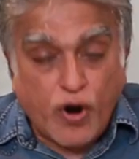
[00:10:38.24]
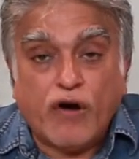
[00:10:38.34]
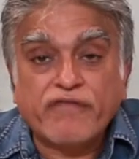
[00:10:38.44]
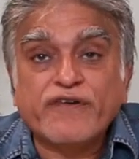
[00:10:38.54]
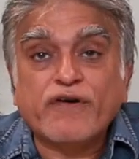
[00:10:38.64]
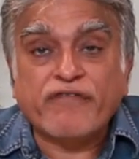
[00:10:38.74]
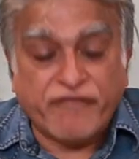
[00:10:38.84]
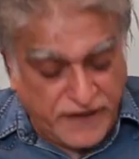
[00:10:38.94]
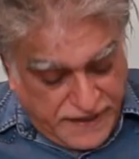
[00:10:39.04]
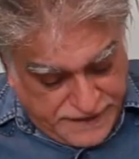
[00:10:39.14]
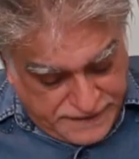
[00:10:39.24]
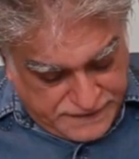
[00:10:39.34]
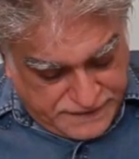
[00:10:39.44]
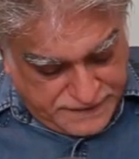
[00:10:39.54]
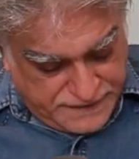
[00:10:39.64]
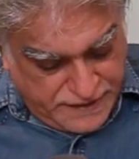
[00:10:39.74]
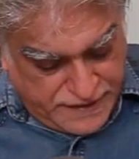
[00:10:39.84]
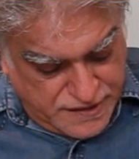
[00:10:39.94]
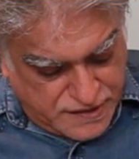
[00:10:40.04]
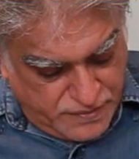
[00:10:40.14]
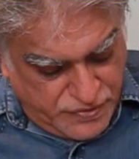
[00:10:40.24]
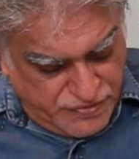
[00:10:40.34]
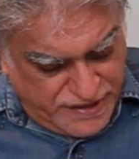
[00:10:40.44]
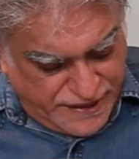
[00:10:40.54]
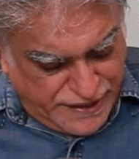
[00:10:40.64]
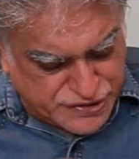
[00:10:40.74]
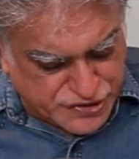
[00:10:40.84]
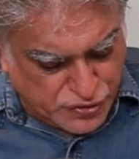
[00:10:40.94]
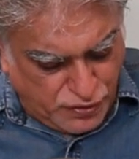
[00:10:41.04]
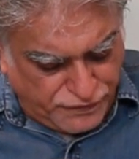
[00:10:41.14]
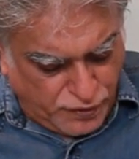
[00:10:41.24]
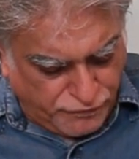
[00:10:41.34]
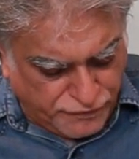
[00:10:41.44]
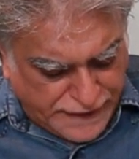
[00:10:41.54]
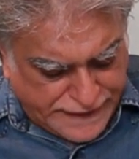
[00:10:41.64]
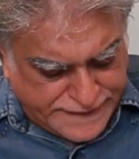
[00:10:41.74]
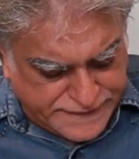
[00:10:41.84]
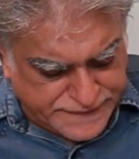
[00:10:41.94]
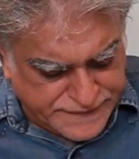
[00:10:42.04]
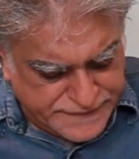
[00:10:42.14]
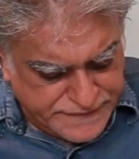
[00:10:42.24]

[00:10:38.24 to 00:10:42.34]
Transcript: of your faith that the communication of your faith